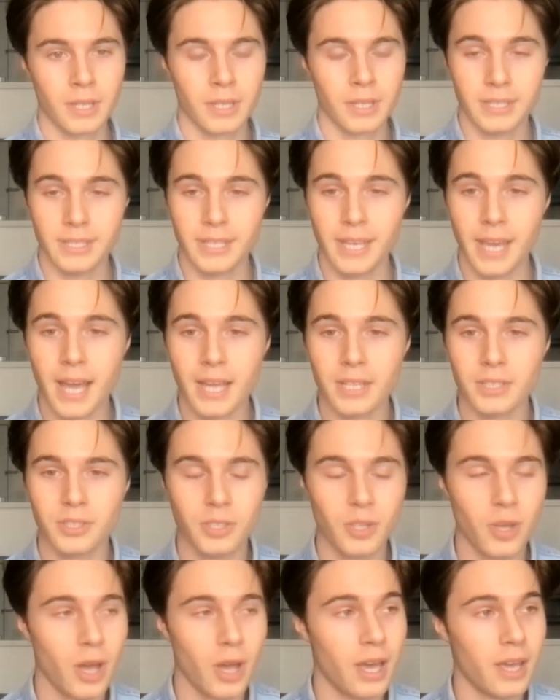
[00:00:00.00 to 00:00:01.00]
Yeah,
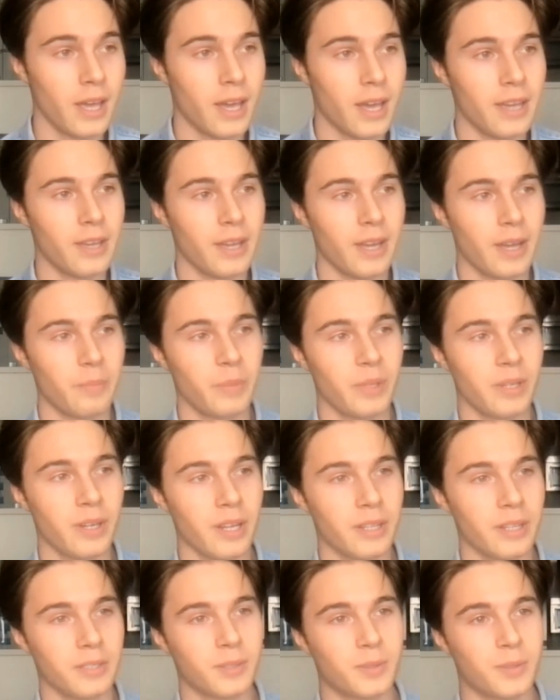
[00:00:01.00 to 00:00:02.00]
so
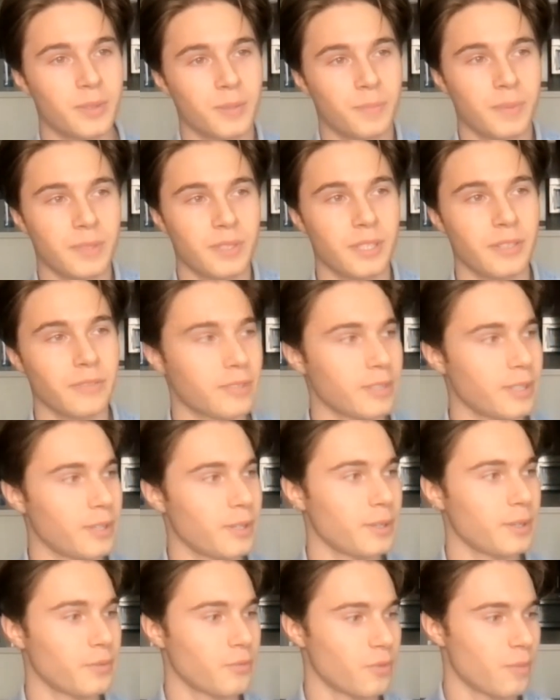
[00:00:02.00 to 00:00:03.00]
I
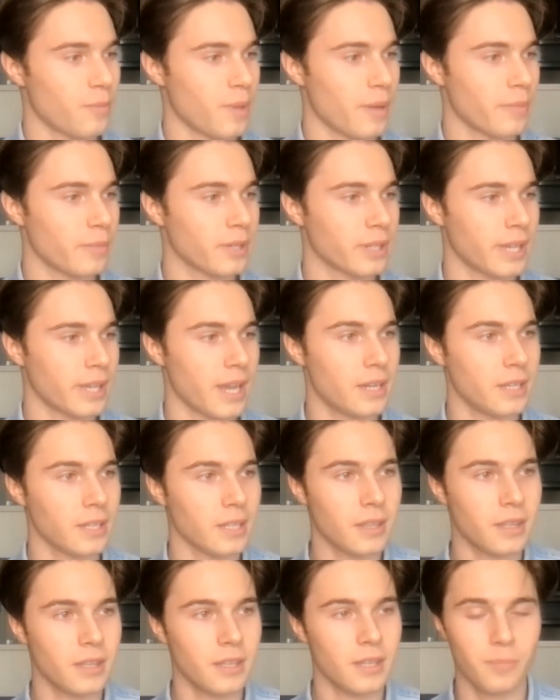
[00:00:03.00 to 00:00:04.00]
specifically remember
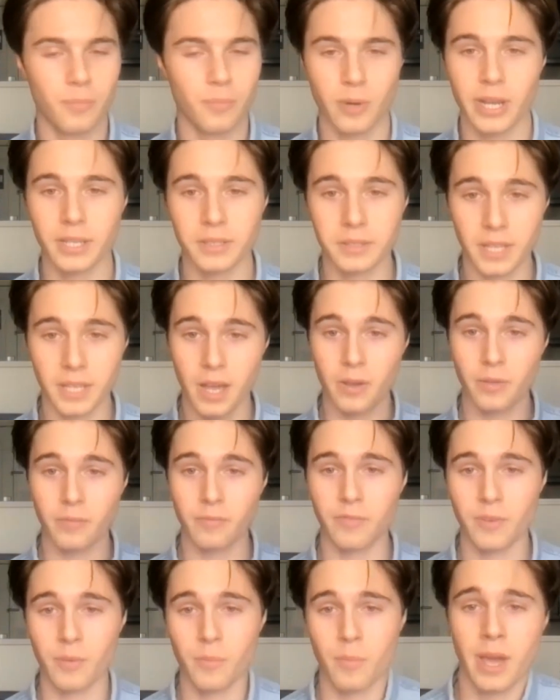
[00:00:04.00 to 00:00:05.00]
getting the breakdown
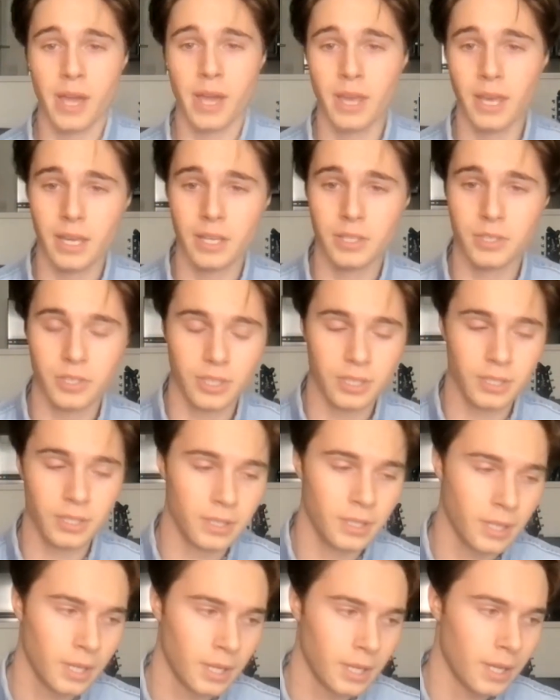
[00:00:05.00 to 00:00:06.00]
from my agent.
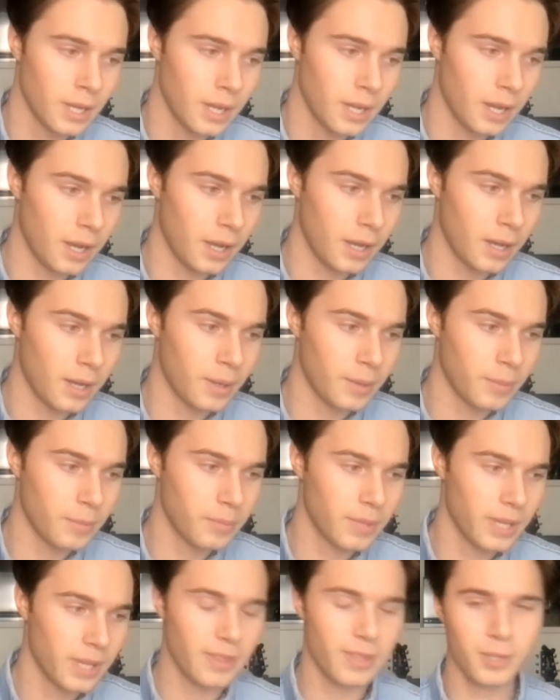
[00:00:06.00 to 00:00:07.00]

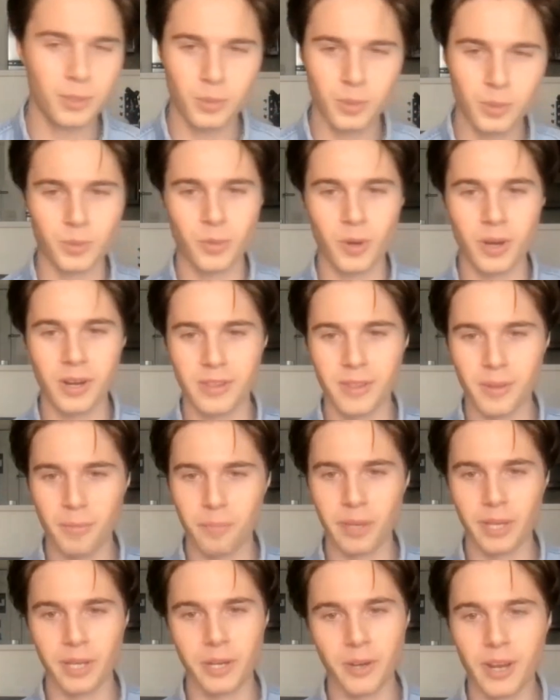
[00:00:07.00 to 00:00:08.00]
And this was one of the
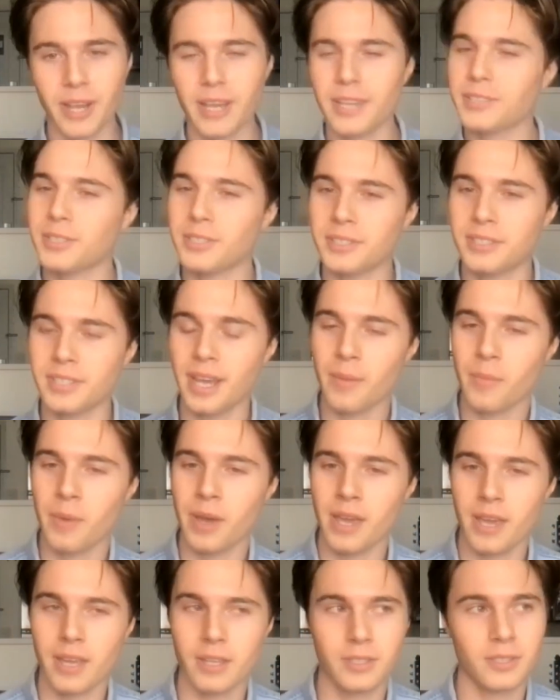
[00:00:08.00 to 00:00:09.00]
bigger agents at my
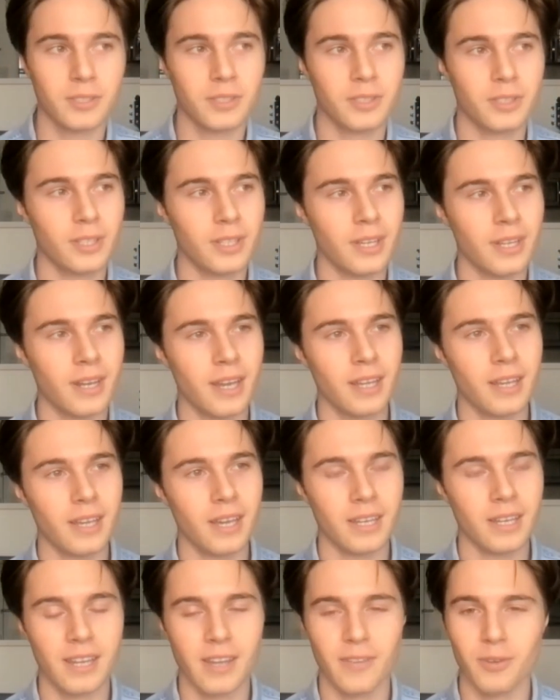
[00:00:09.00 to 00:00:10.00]
agency, and
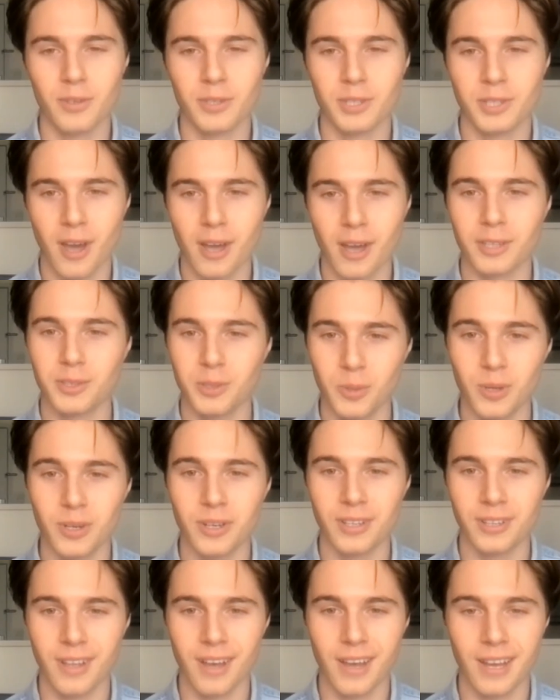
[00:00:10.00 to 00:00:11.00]
I never talked to her
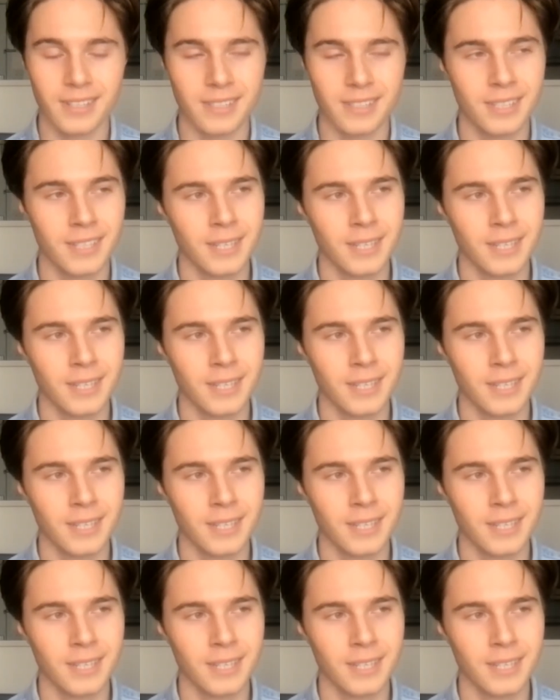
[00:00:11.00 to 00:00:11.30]
a lot.